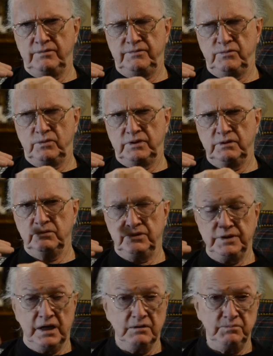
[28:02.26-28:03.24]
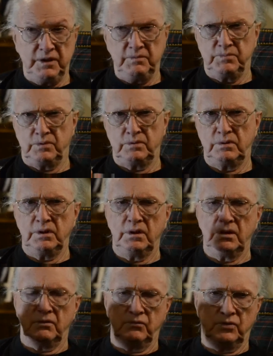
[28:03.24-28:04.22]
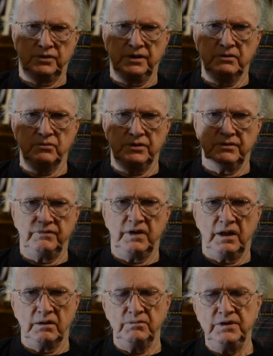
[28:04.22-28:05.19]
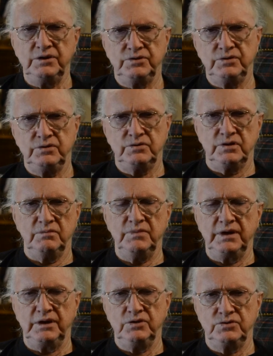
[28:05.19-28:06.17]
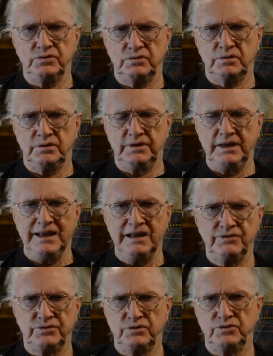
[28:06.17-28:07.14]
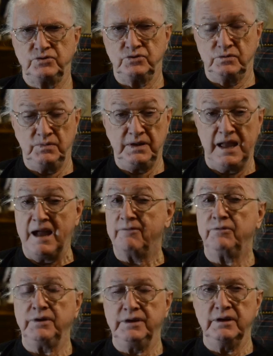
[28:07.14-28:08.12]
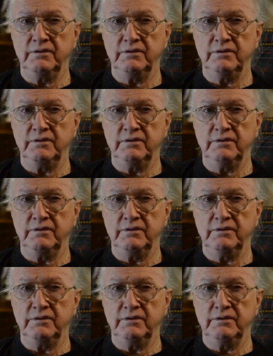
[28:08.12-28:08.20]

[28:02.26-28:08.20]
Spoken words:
of working with young people, working with development issues, on making sure the answers should be African.